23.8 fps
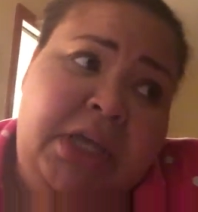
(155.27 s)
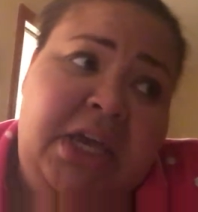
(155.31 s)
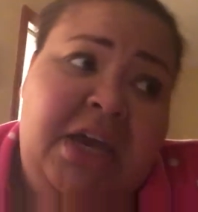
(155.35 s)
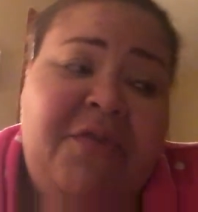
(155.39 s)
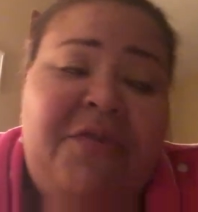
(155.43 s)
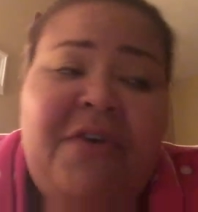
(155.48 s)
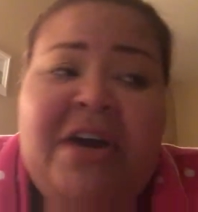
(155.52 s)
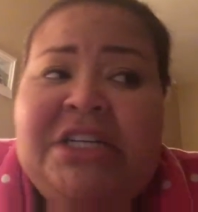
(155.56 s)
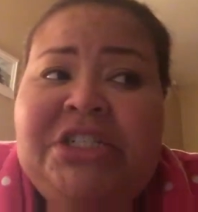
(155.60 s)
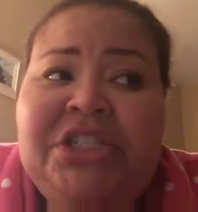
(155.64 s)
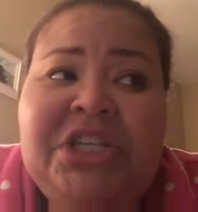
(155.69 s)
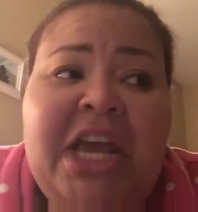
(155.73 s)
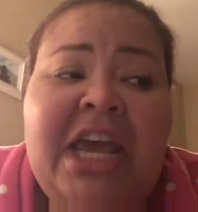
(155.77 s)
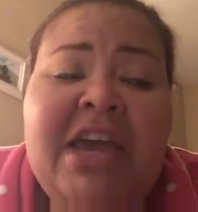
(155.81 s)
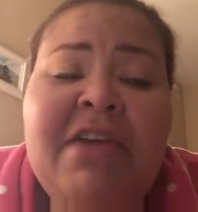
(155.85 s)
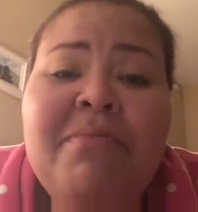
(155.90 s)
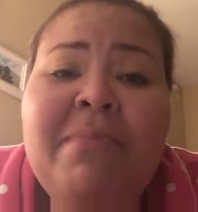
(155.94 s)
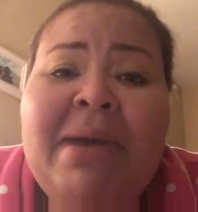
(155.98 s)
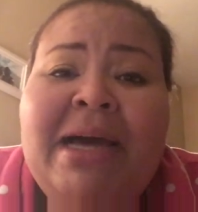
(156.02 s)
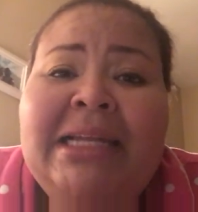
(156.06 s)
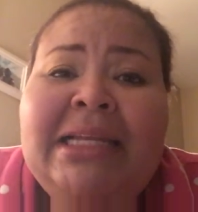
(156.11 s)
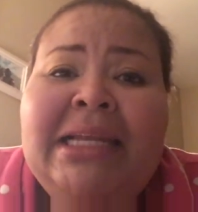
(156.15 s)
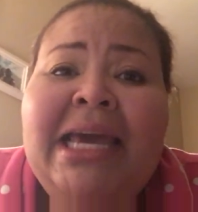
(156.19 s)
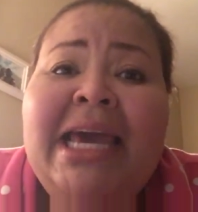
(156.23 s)
If I shave
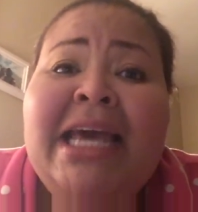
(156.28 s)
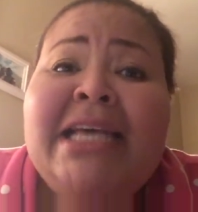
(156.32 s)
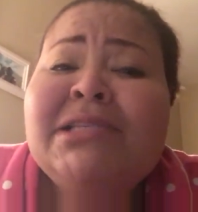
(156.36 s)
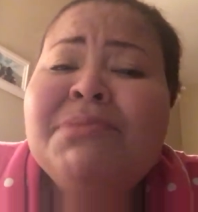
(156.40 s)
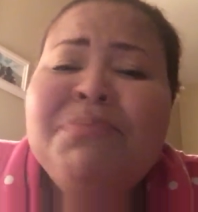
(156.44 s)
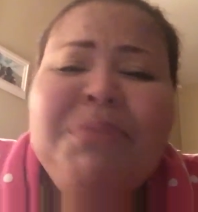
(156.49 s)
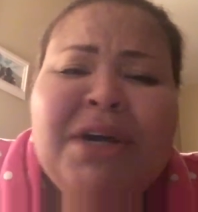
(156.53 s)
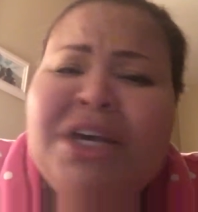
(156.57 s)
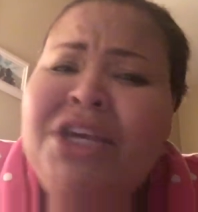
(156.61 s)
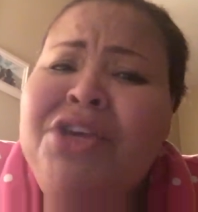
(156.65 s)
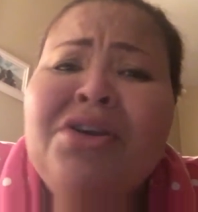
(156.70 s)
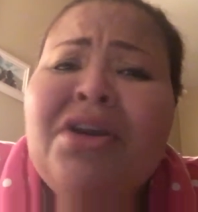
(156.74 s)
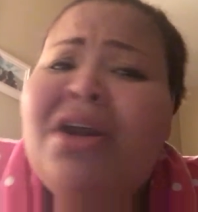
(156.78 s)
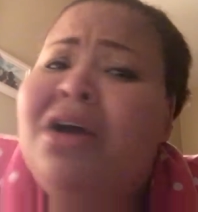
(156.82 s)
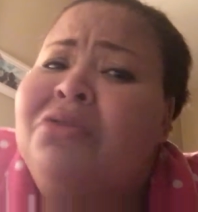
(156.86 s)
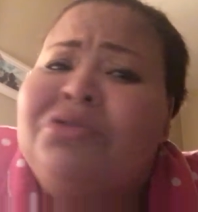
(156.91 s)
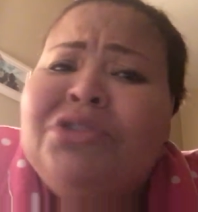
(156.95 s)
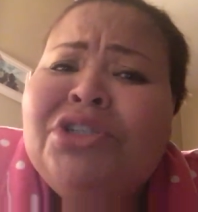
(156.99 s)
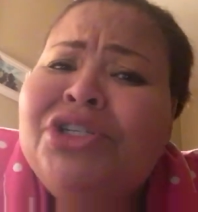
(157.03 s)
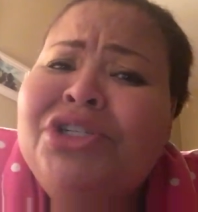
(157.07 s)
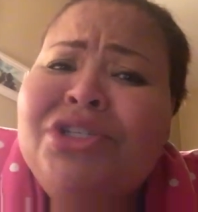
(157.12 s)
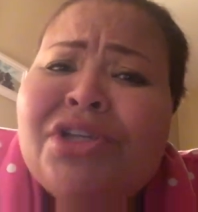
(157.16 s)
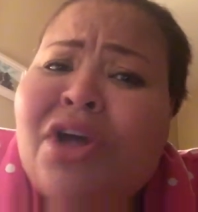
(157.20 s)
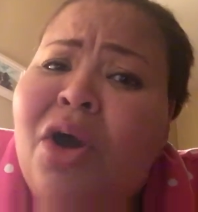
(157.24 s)
my legs, but
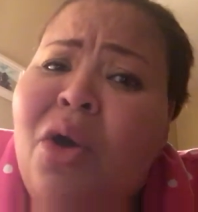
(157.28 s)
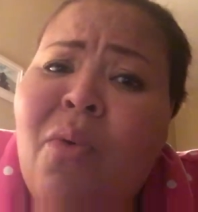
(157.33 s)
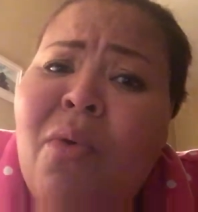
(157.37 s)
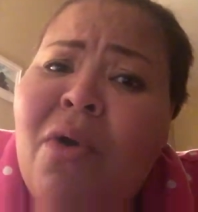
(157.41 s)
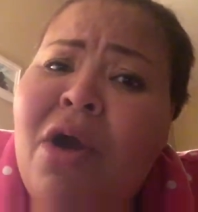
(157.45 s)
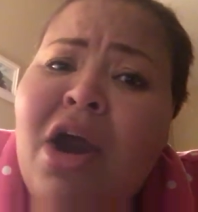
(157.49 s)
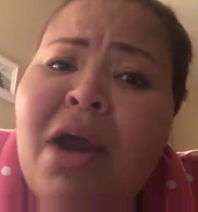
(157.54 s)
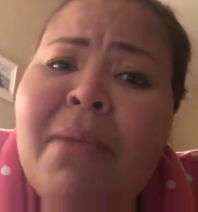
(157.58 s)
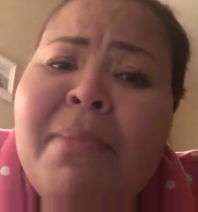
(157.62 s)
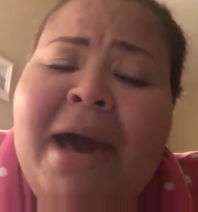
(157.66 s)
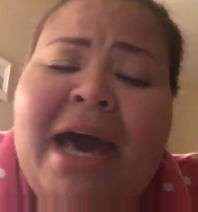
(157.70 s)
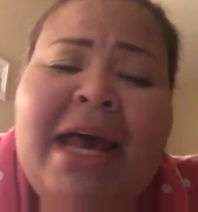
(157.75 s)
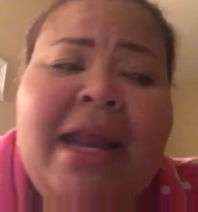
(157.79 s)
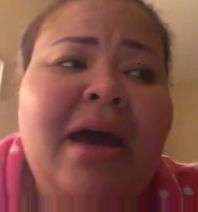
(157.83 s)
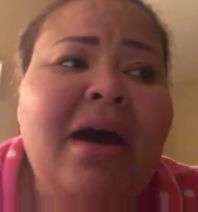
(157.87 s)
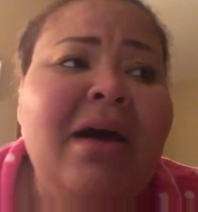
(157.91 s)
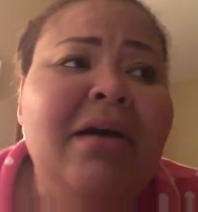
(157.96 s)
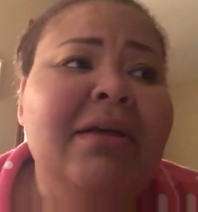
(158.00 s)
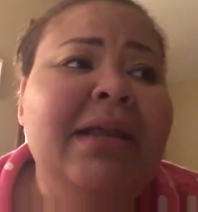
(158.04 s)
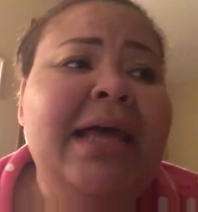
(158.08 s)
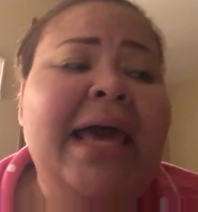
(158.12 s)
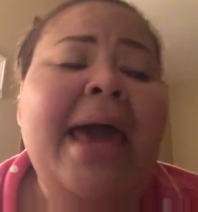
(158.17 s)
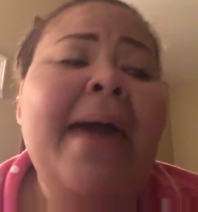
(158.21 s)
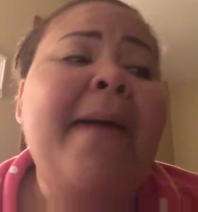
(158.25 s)
just don't worry about
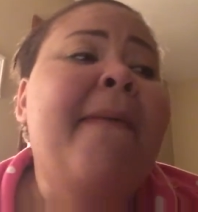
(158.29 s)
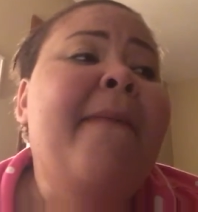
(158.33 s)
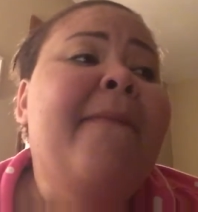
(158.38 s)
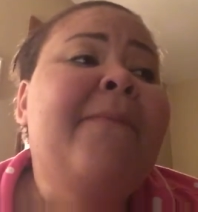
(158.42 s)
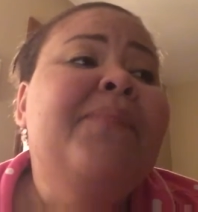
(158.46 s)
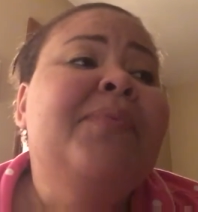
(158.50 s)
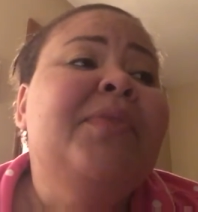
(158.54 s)
all that.